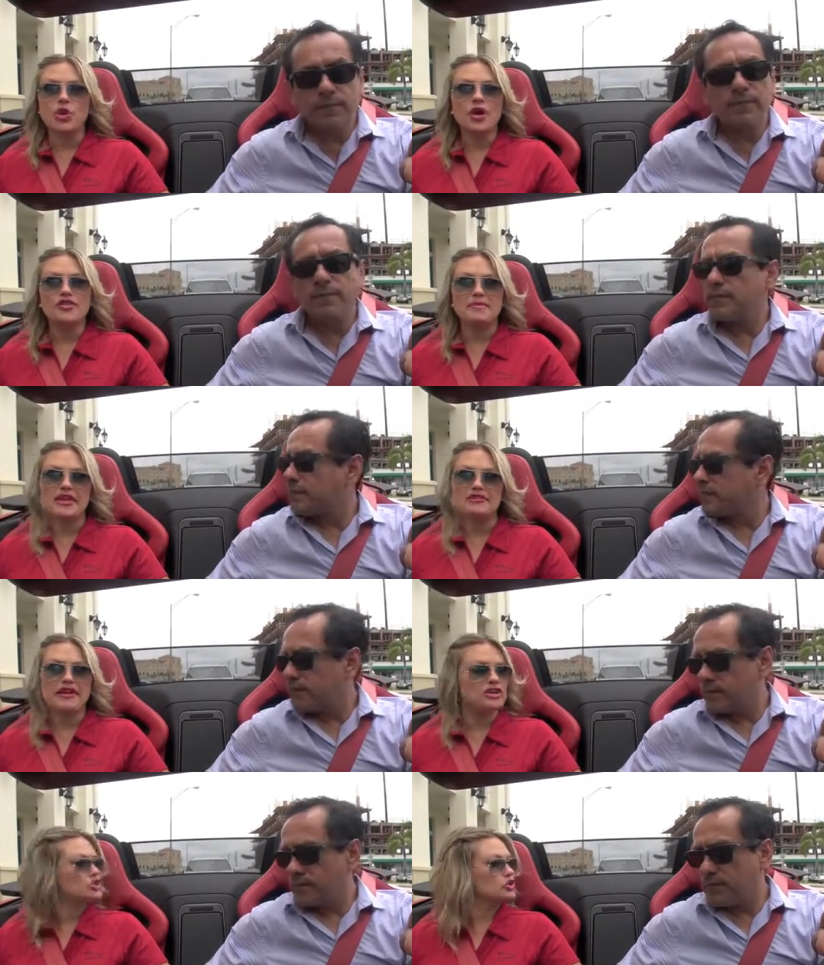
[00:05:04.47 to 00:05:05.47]
Speaker 1: no other
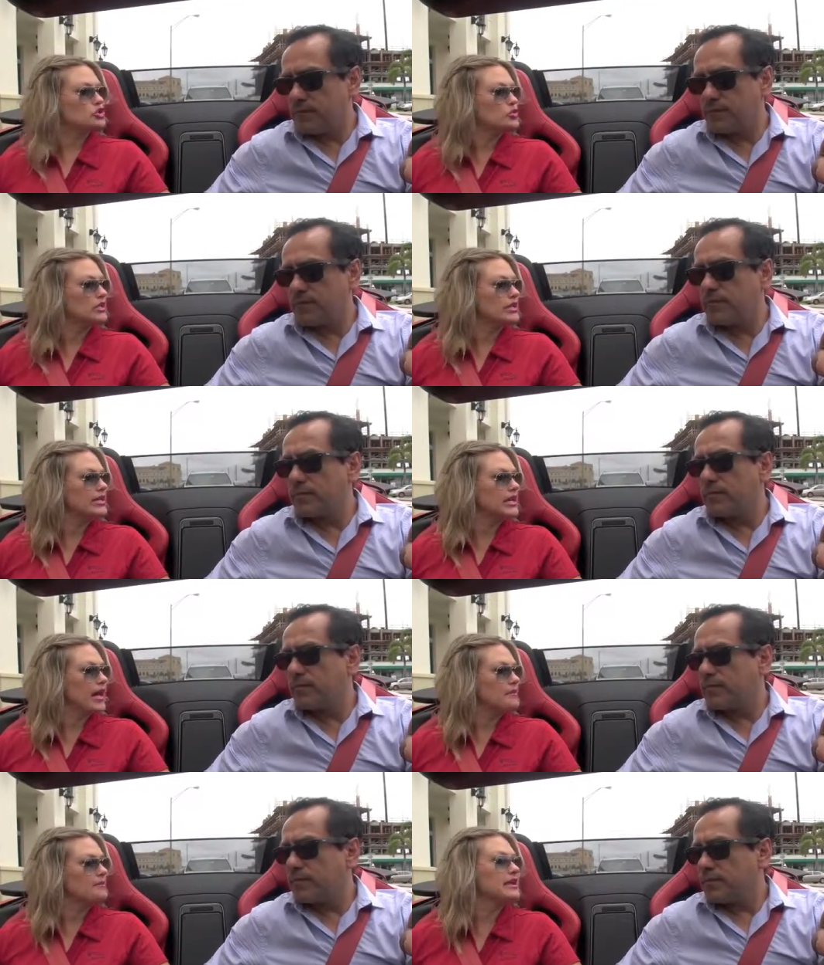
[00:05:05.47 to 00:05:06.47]
manufacturer is really
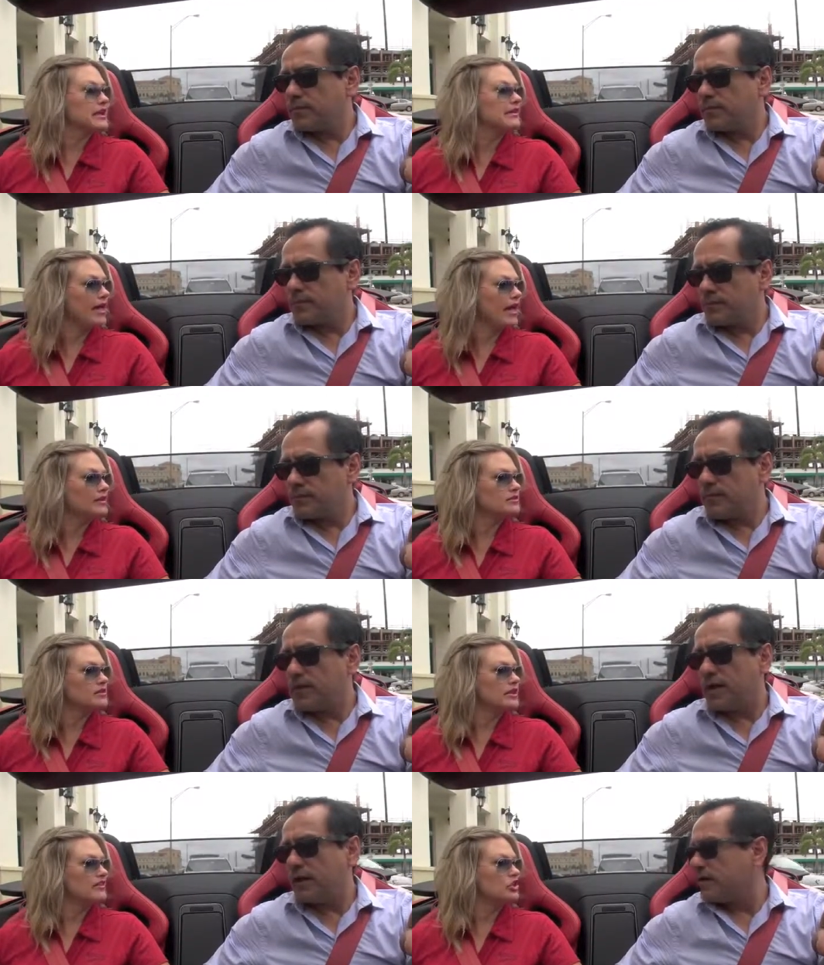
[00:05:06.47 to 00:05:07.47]
uh, meeting that
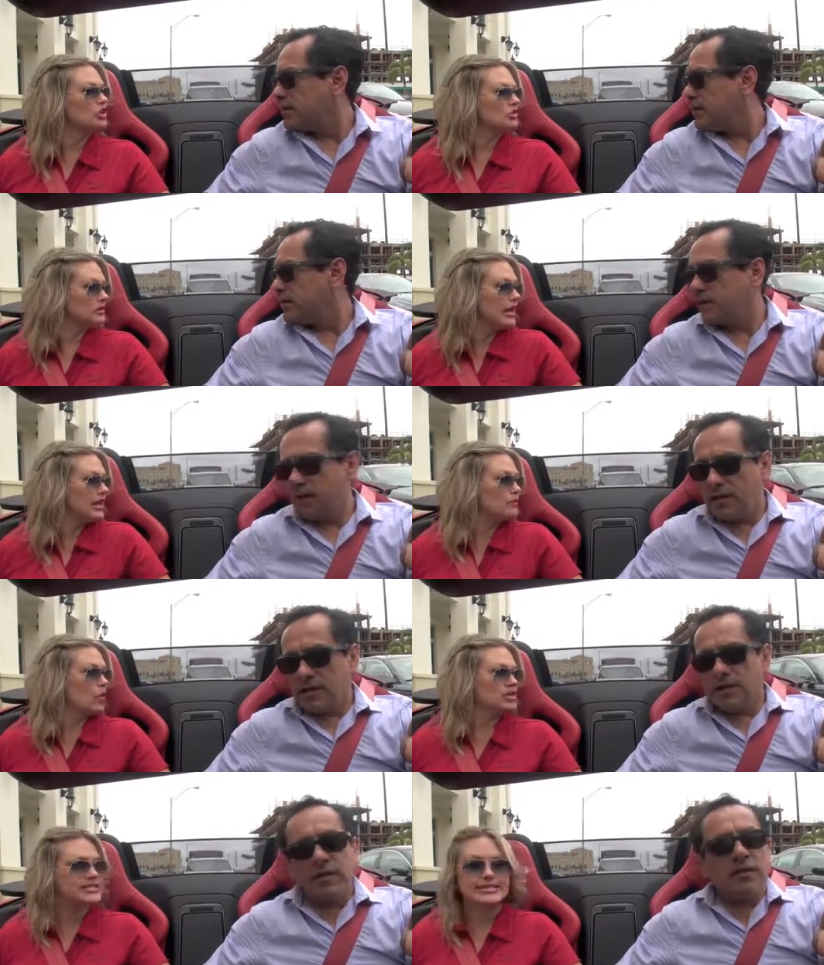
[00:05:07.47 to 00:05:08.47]
yeah. level
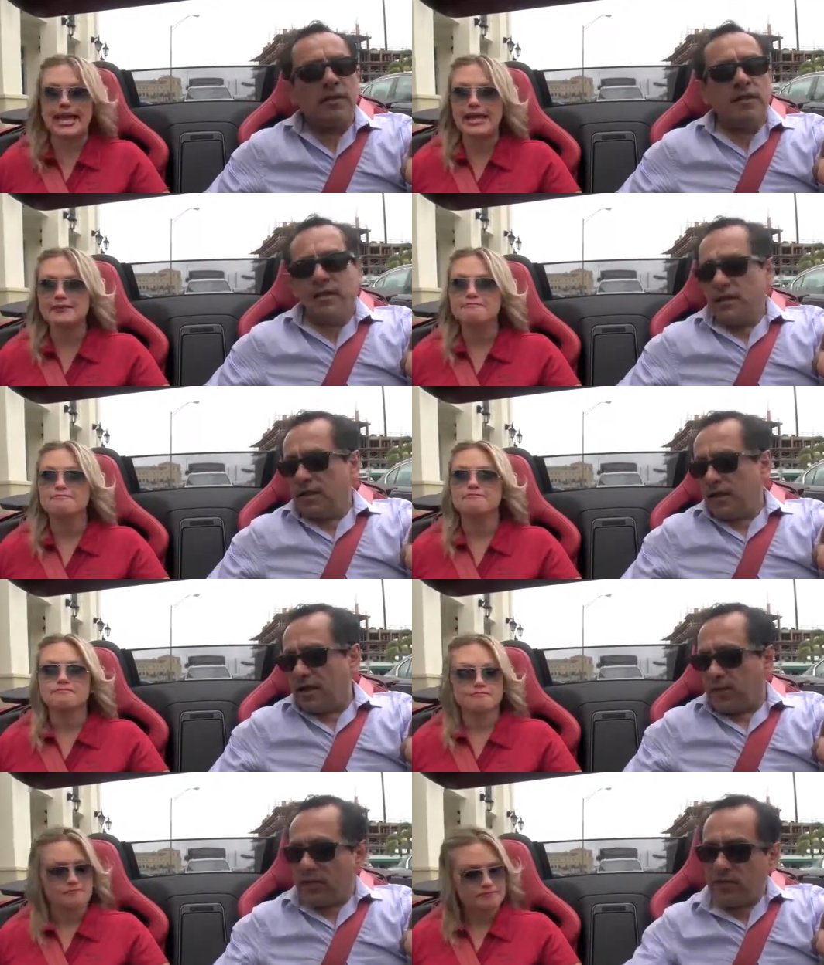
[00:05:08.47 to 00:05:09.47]
anymore today.
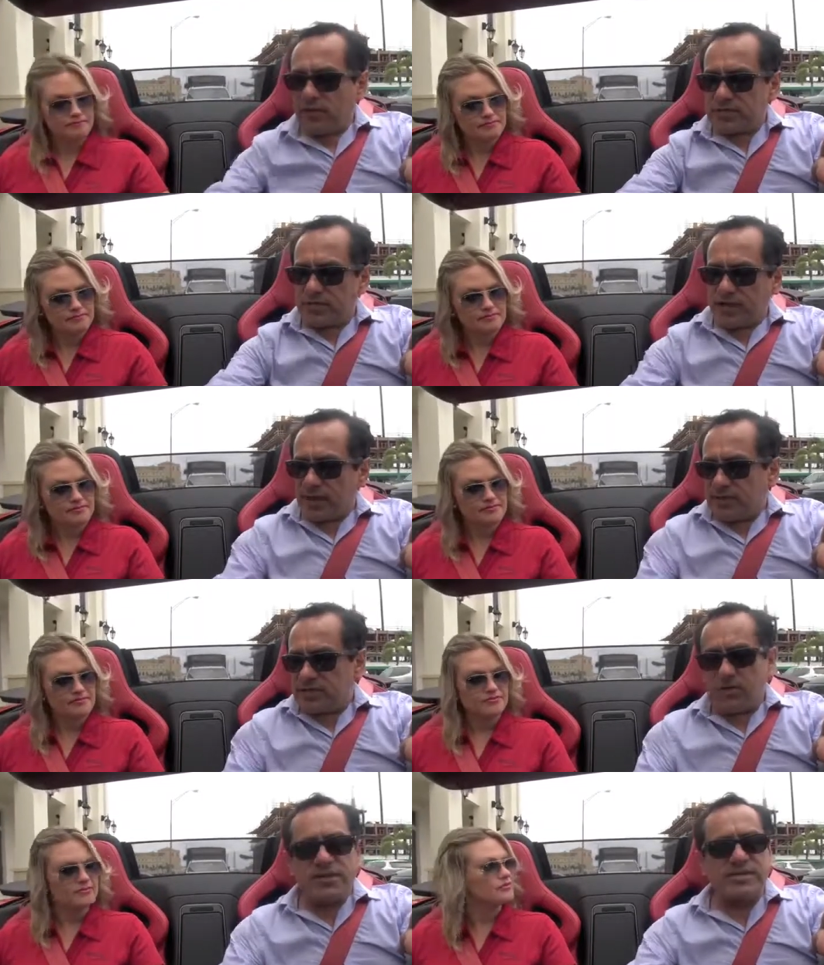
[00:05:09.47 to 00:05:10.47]
Speaker 2: Uh, while you were talking, I was
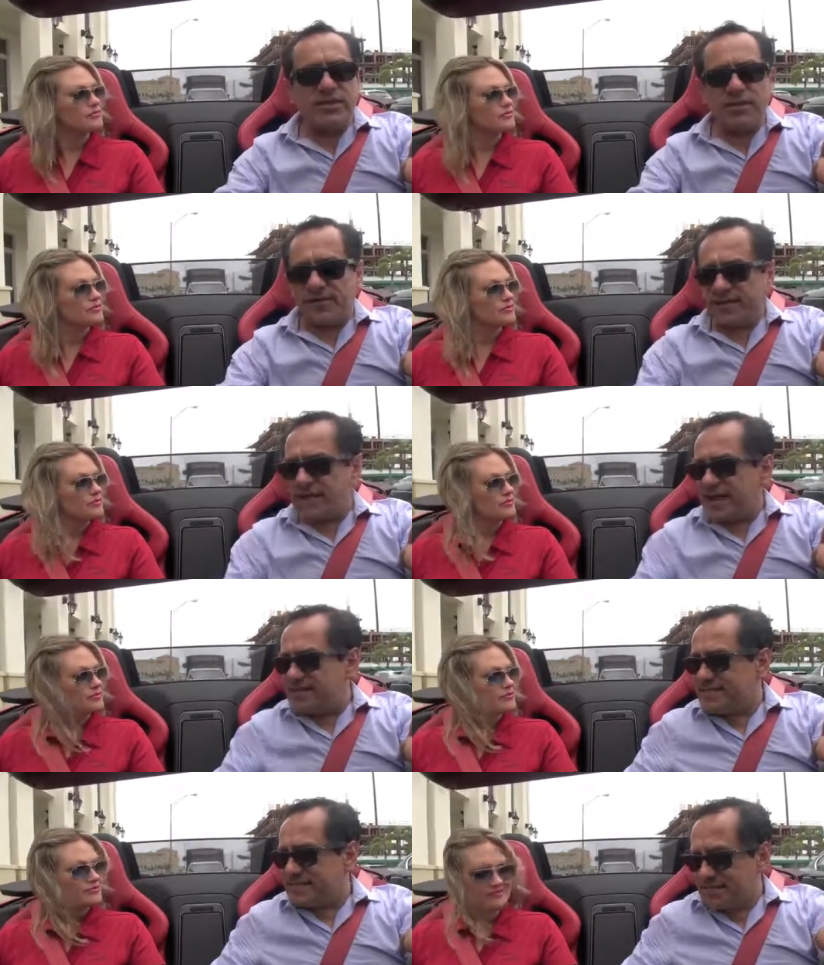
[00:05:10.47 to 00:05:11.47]
noticing all the
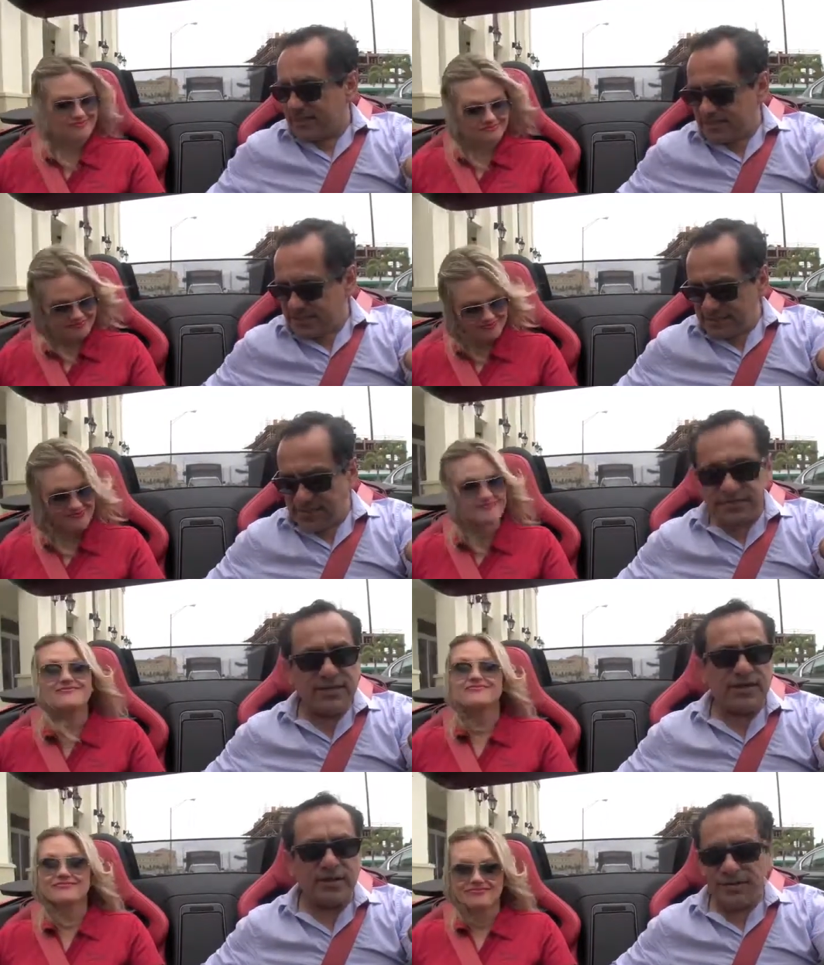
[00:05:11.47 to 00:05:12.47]
nice details in the
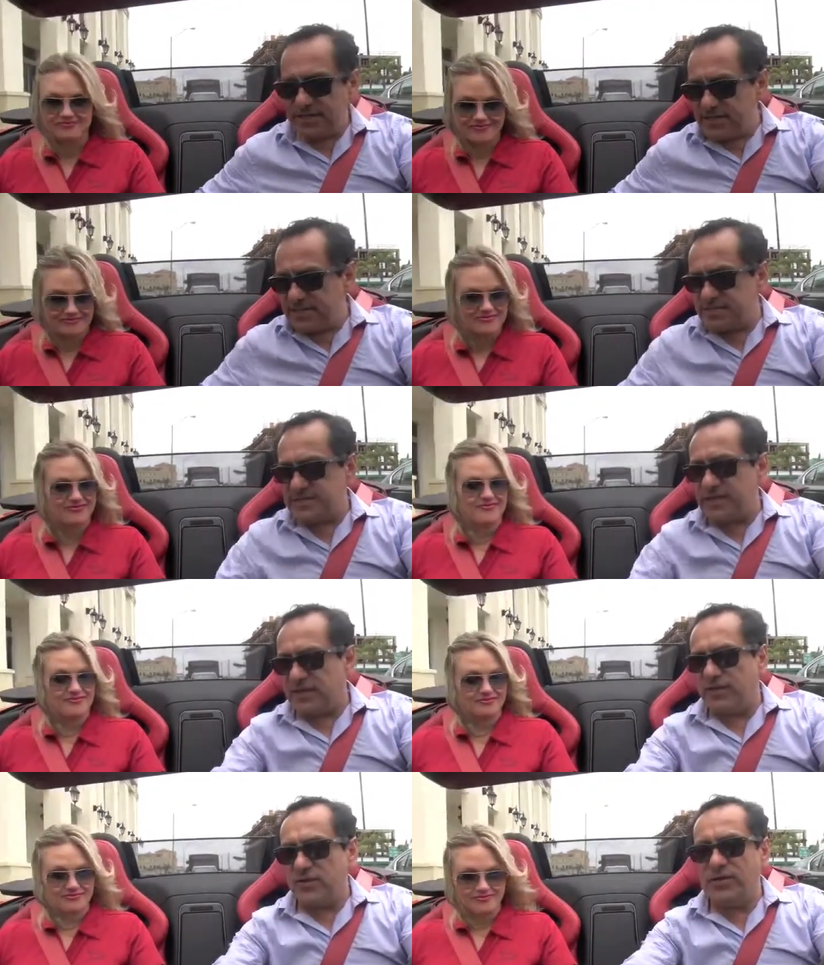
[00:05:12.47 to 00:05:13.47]
interior. I mean, this is
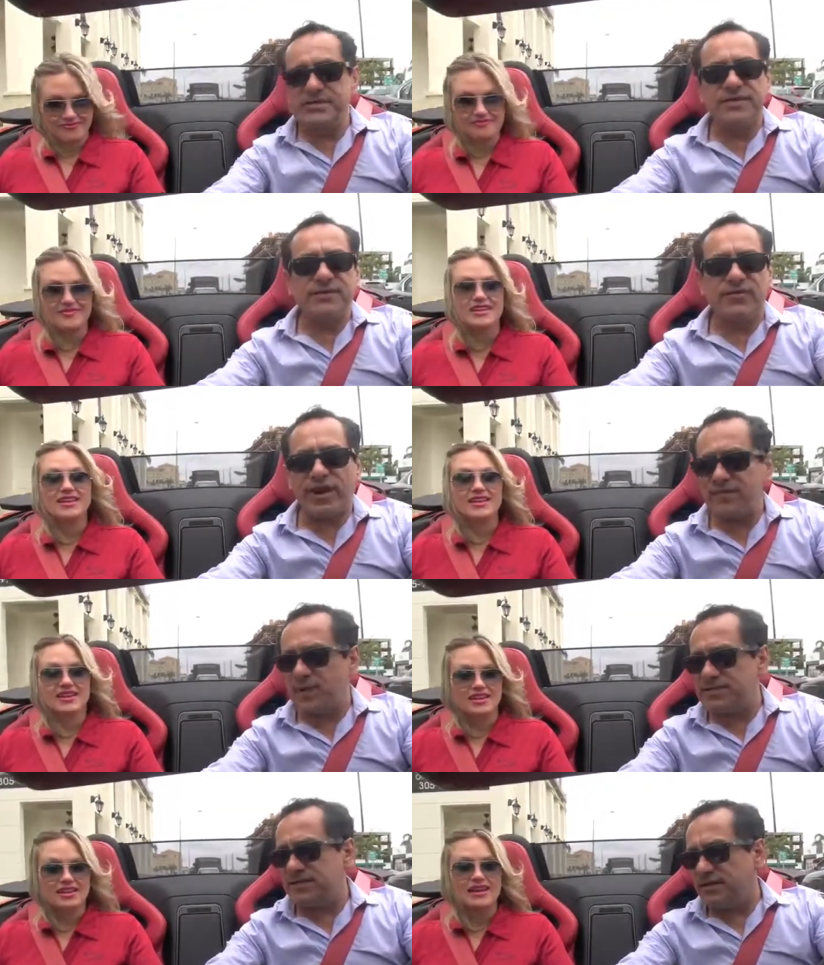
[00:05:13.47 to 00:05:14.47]
like you can see the
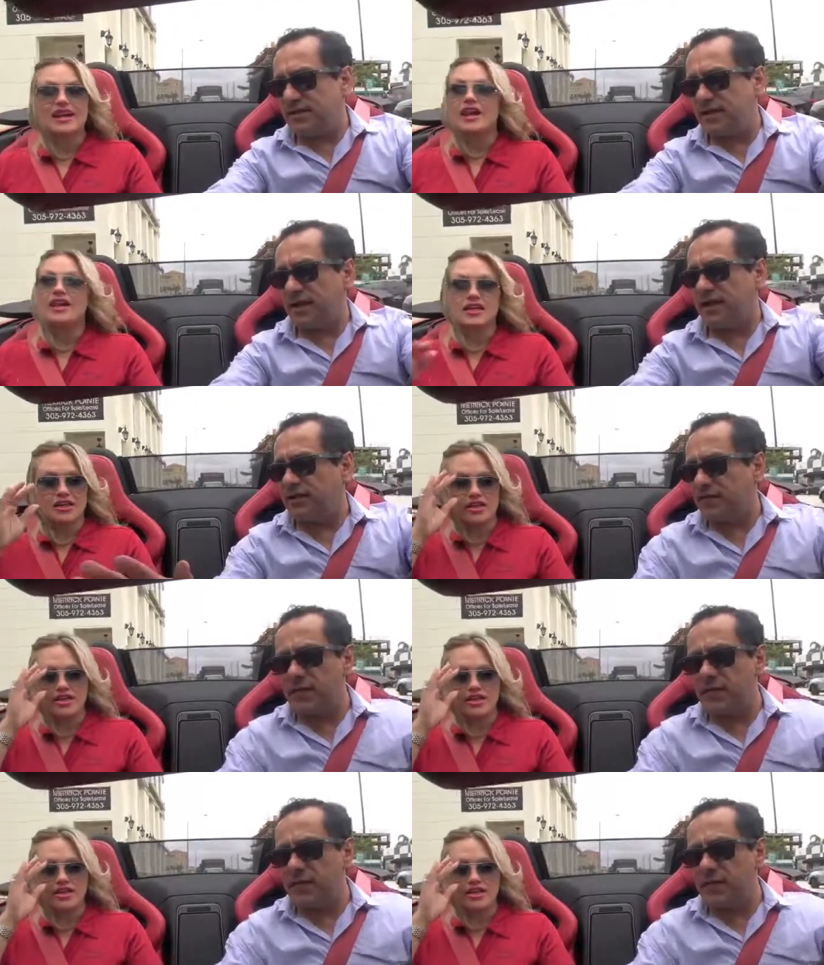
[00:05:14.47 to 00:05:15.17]
craftsmanship here, like